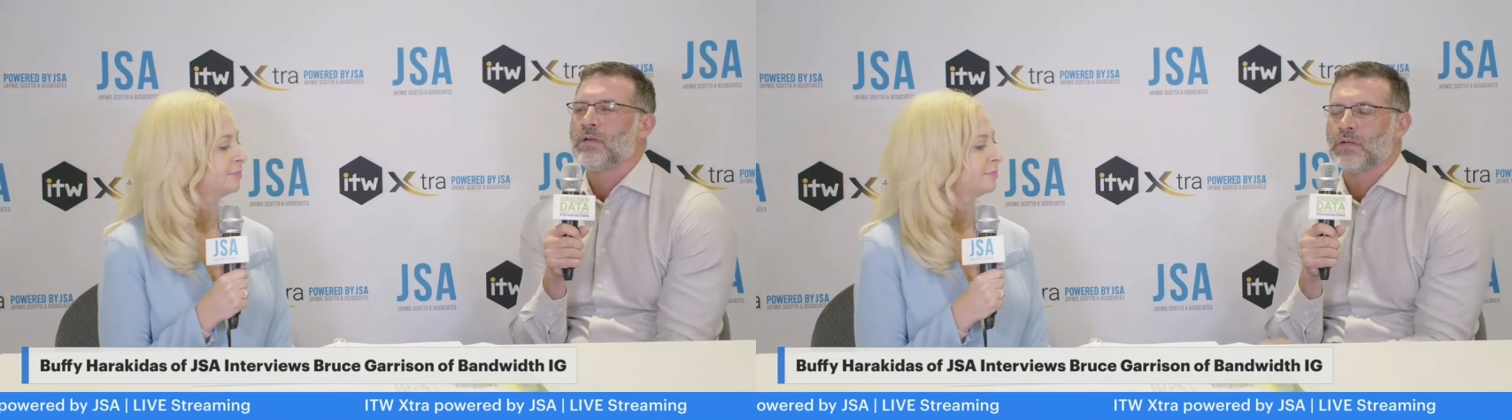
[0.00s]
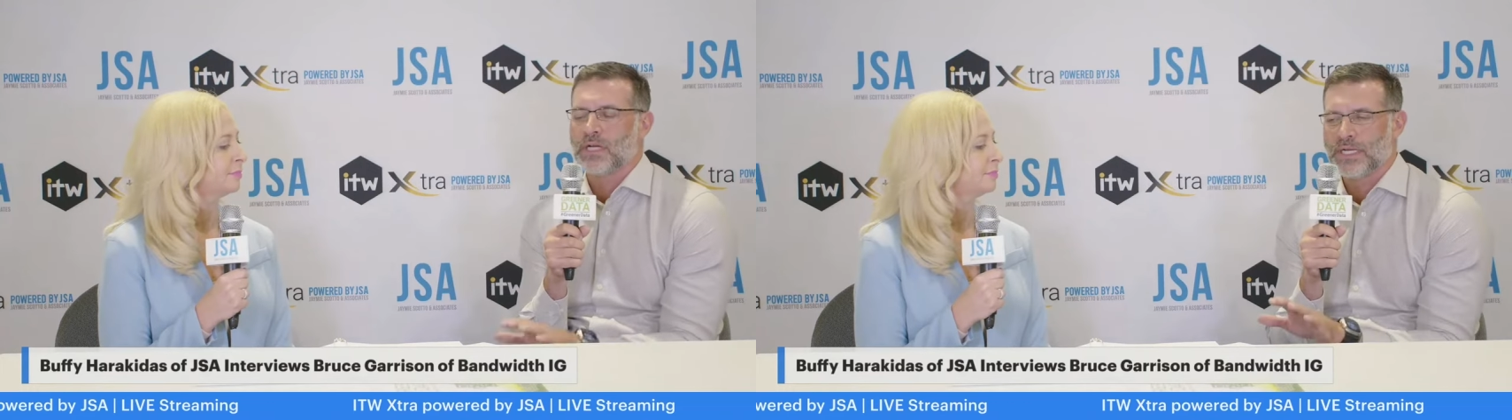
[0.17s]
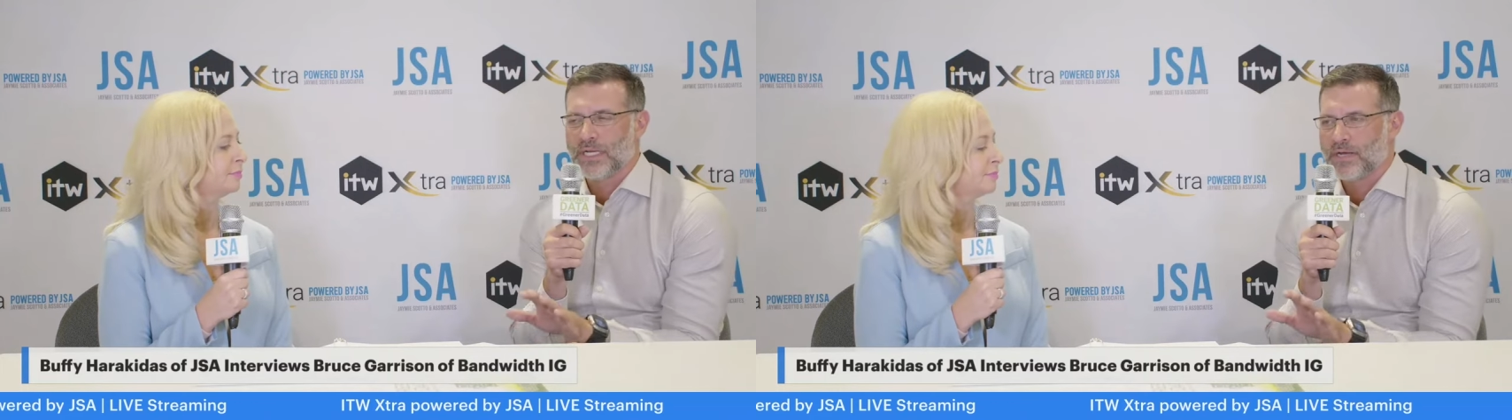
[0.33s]

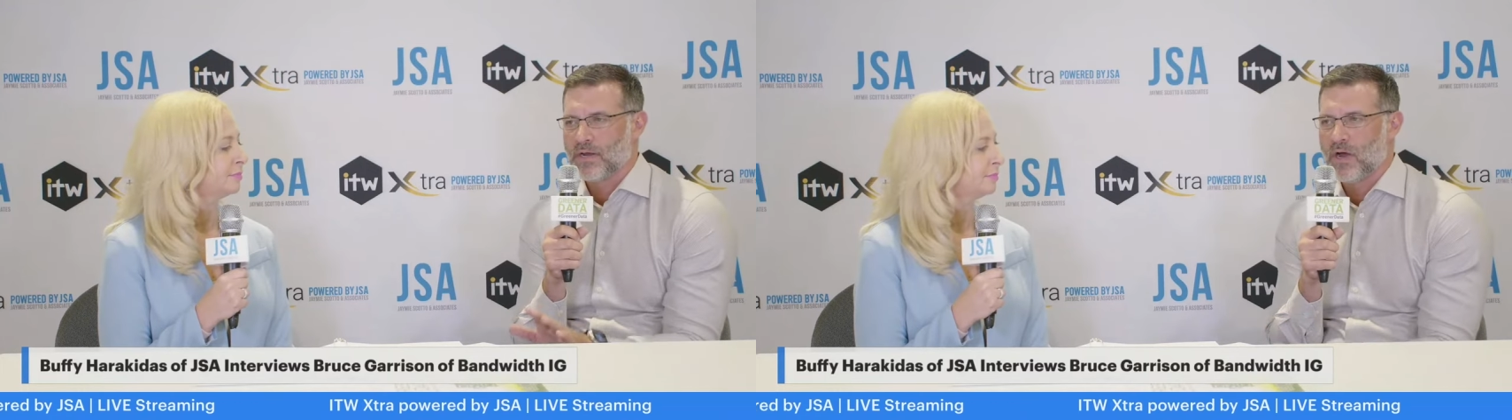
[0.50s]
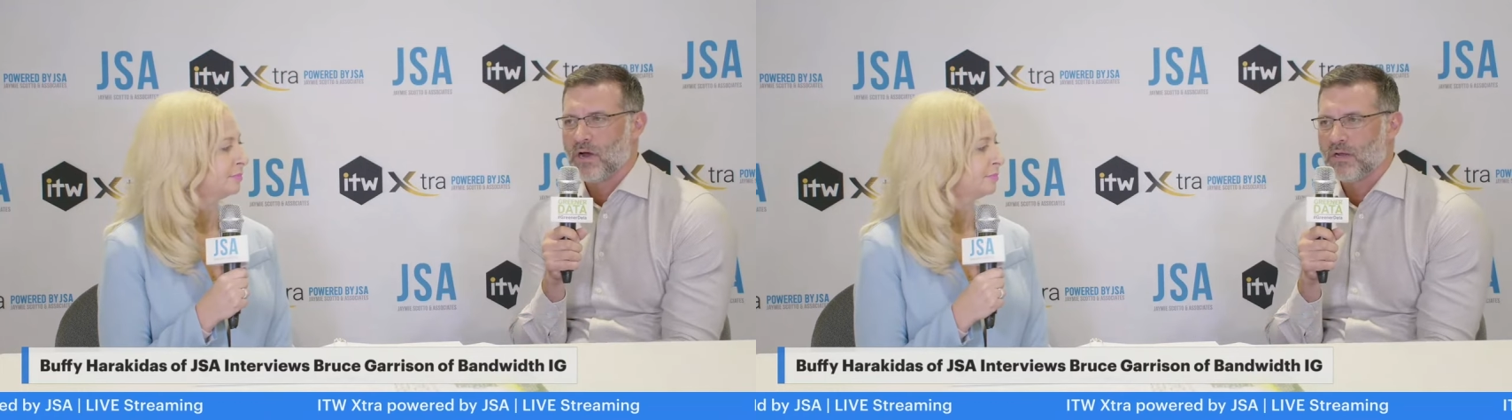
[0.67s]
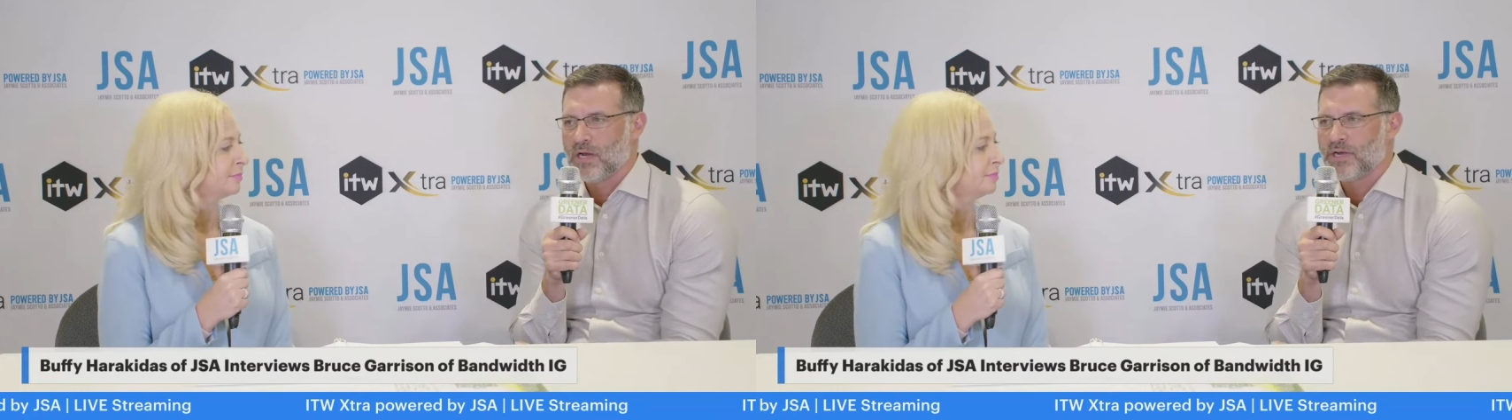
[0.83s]
again,
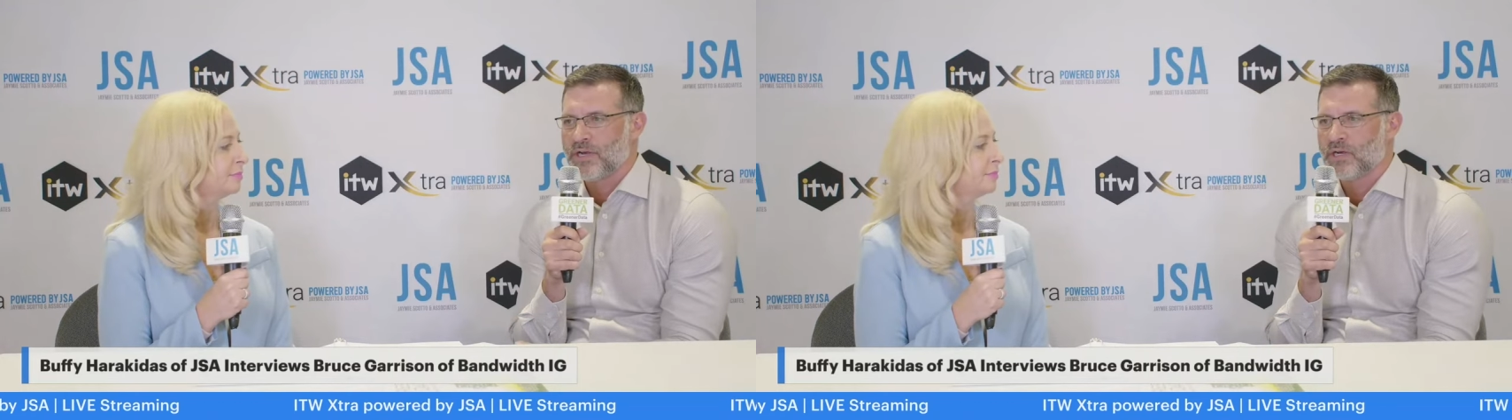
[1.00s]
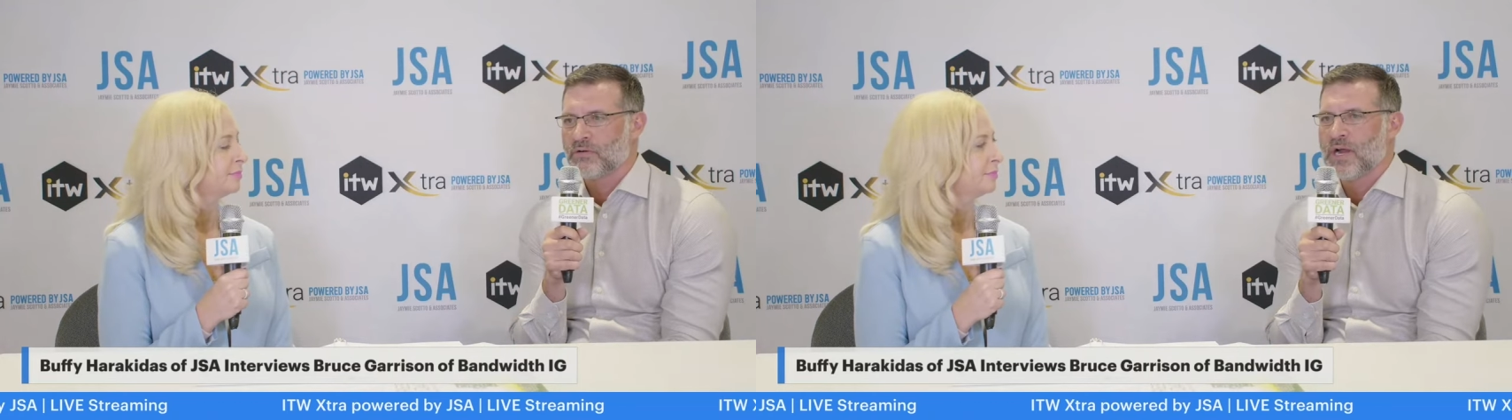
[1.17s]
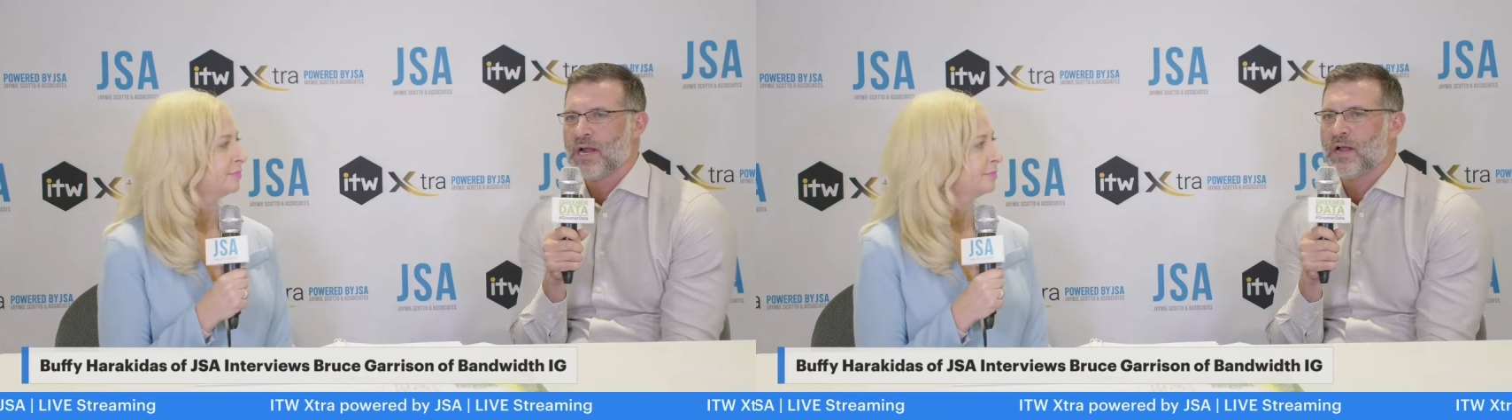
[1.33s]
all
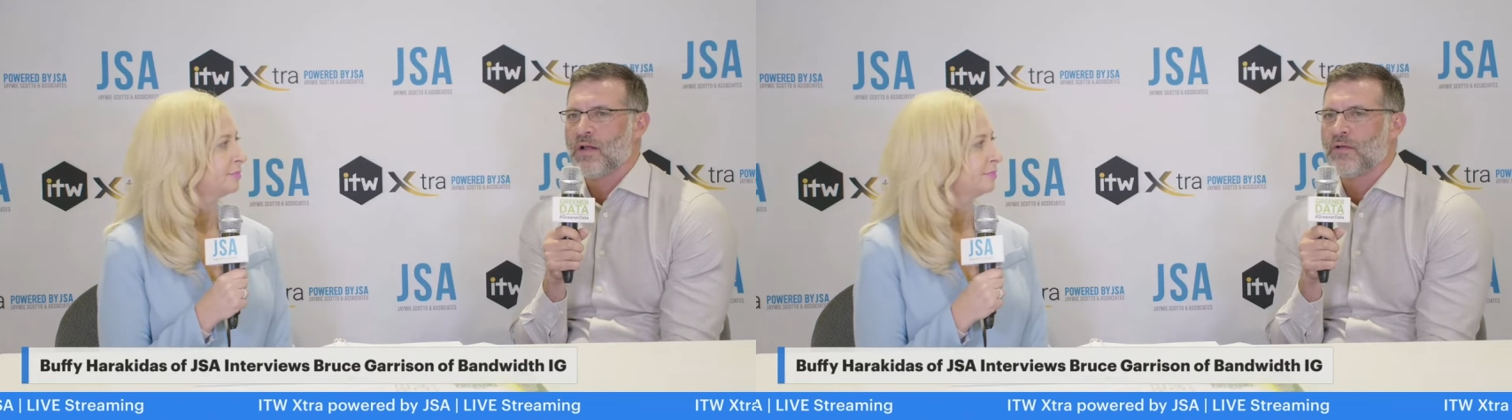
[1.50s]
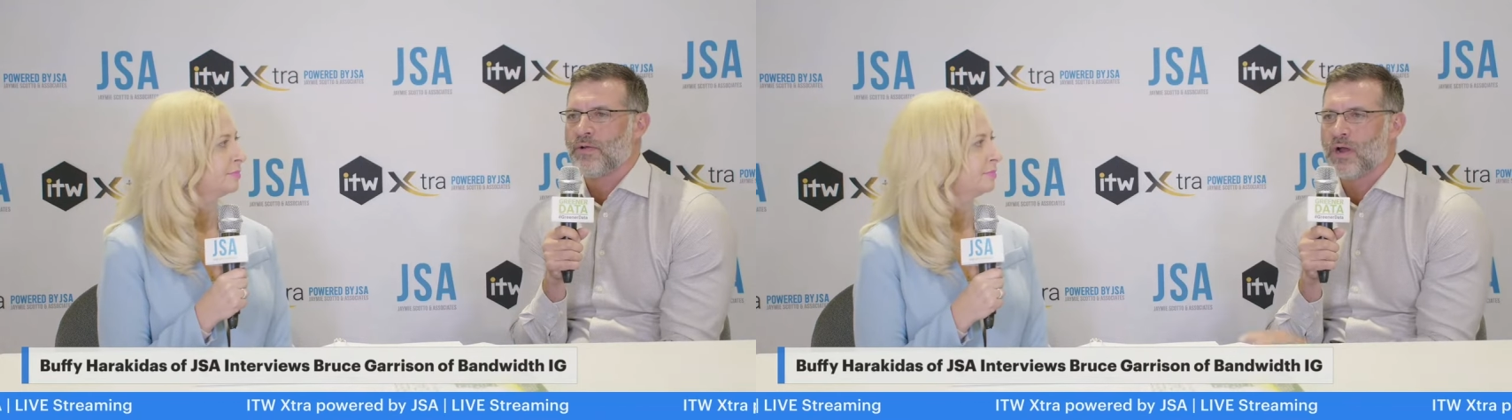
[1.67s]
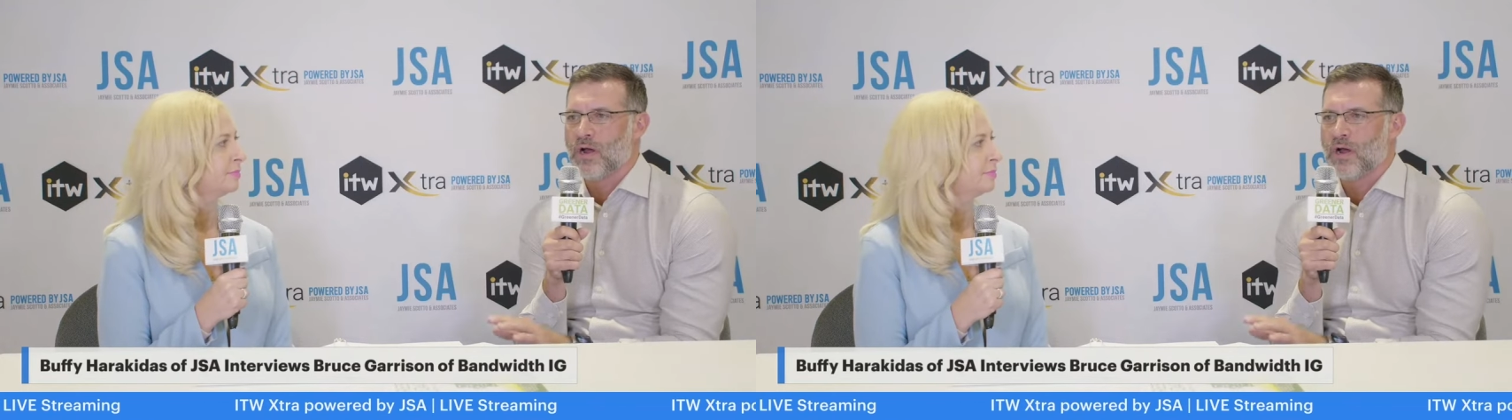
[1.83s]
underground,